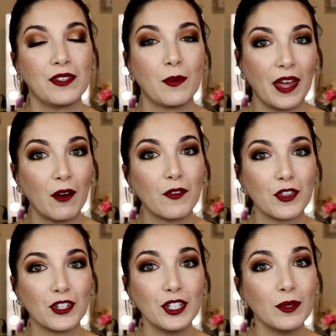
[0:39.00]
without further
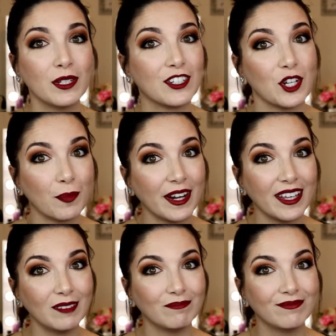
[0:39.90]
ado, let's jump right
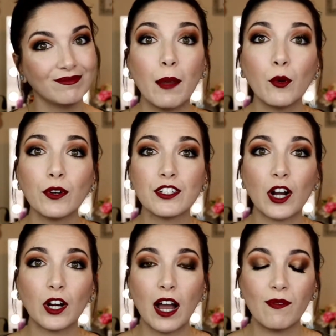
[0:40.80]
in. I'm going to
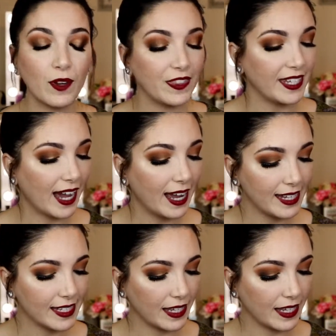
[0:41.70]
start off with the eyes,